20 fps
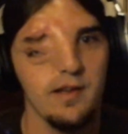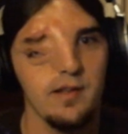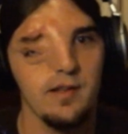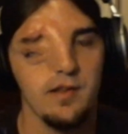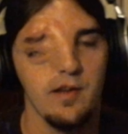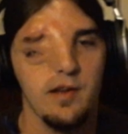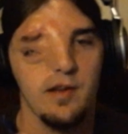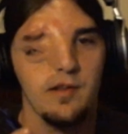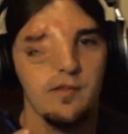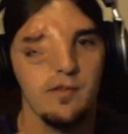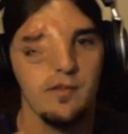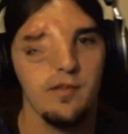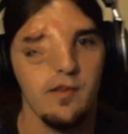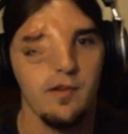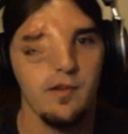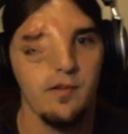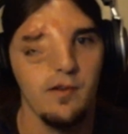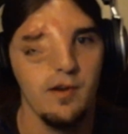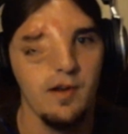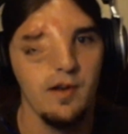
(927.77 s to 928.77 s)
and I don't
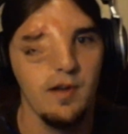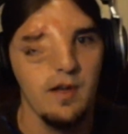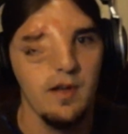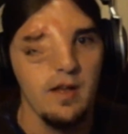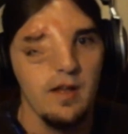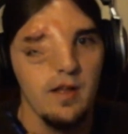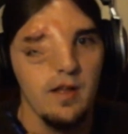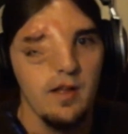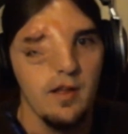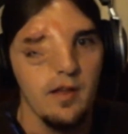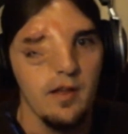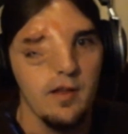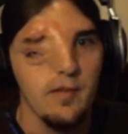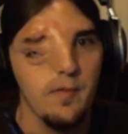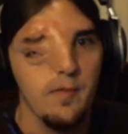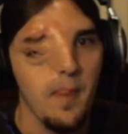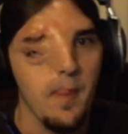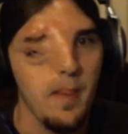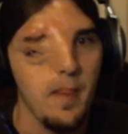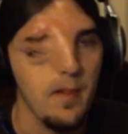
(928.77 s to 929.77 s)
know.
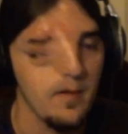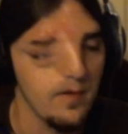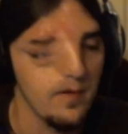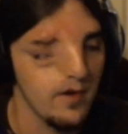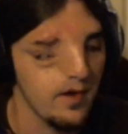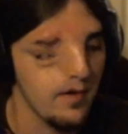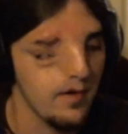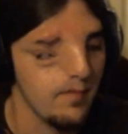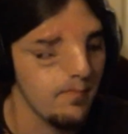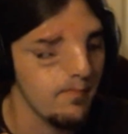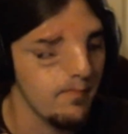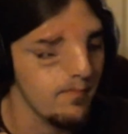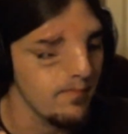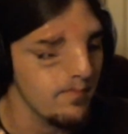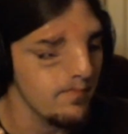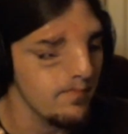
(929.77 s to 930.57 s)
Um,